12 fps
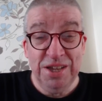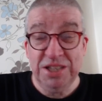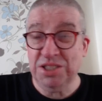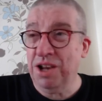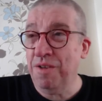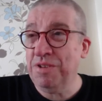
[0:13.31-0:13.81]

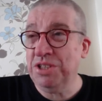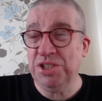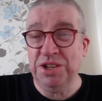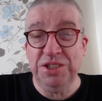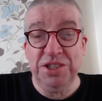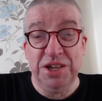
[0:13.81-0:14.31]
It's a lovely
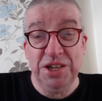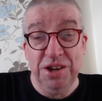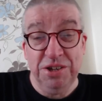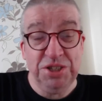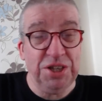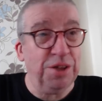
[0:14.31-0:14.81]
sunny day here
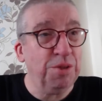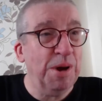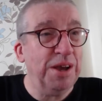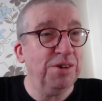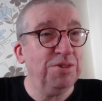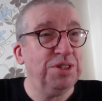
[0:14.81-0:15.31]
in South
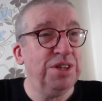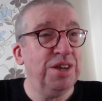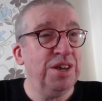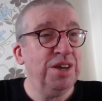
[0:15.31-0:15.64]
Wales.